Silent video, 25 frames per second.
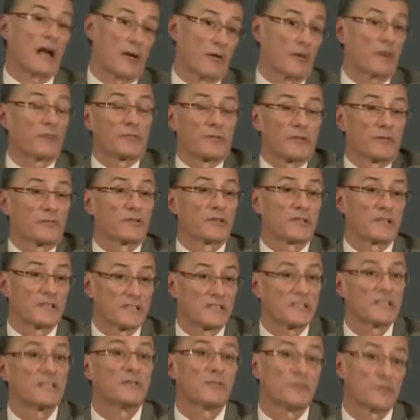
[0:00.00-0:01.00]
However, if you
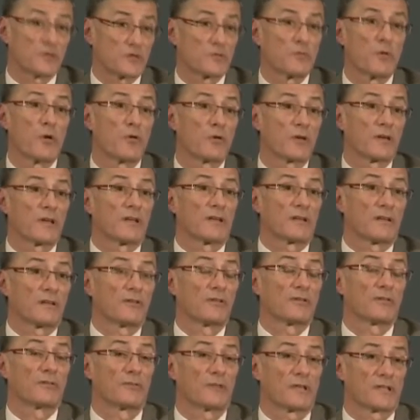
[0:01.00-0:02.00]
continue smoking,
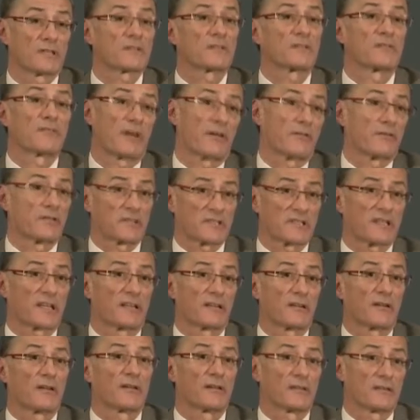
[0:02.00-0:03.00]
your risk of having a
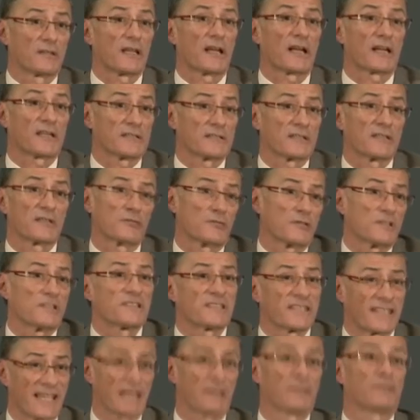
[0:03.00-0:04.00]
second heart attack is
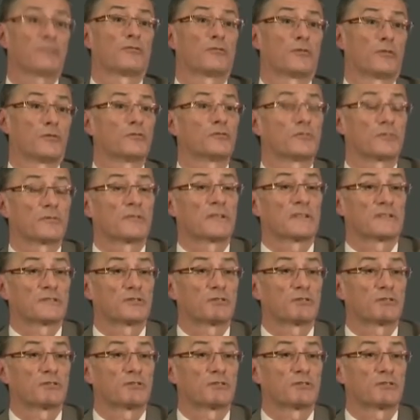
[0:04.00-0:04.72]
increased tenfold, so